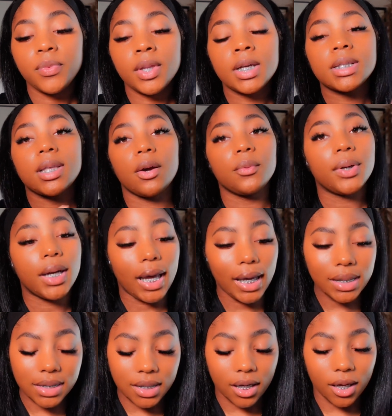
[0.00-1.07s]
So
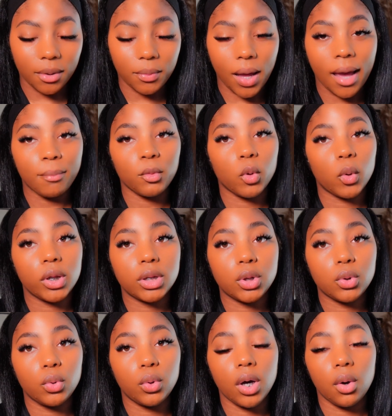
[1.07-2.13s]
next up, I'm going
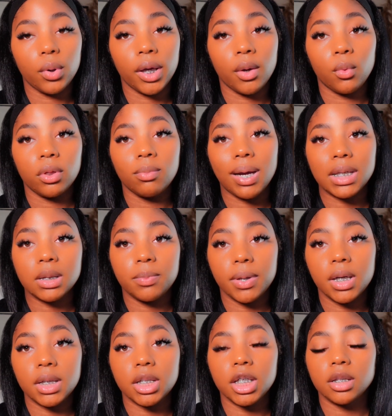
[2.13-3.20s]
to go in with my
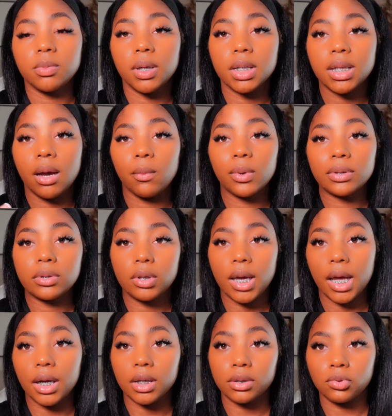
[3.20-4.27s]
sponge just because I want to
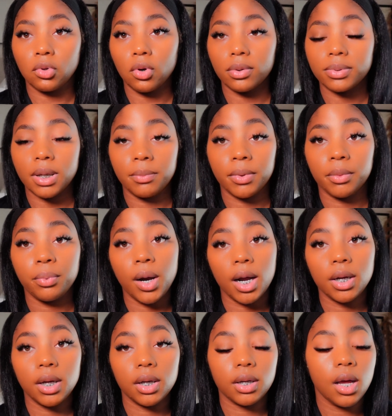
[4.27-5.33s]
kind of absorb some of the
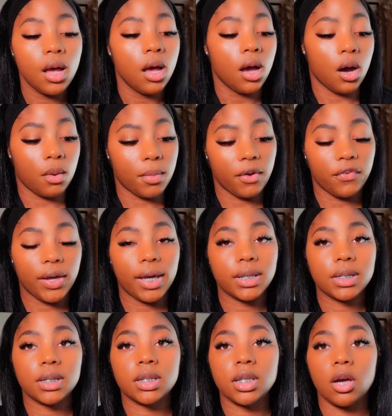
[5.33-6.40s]
product on my
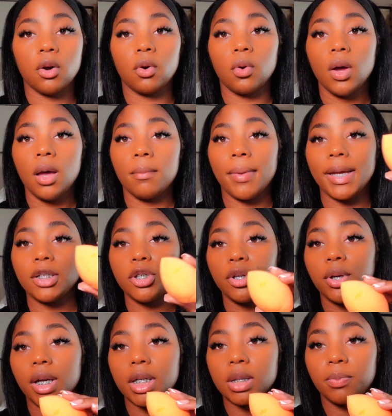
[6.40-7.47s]
face. So make sure you
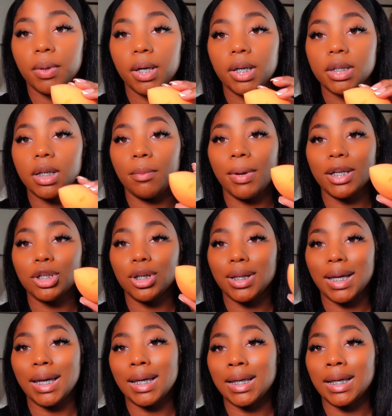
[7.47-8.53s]
get a sponge and make sure
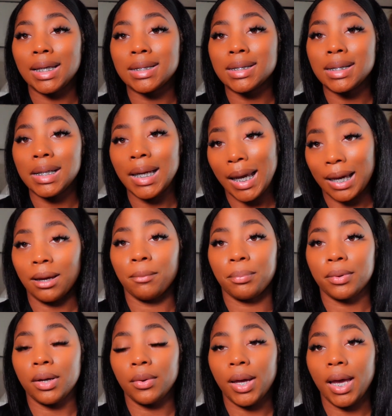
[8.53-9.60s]
that it is damp,
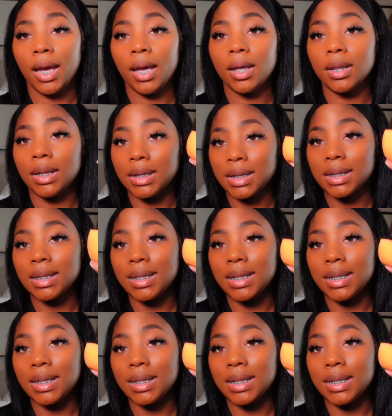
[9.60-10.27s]
okay? This is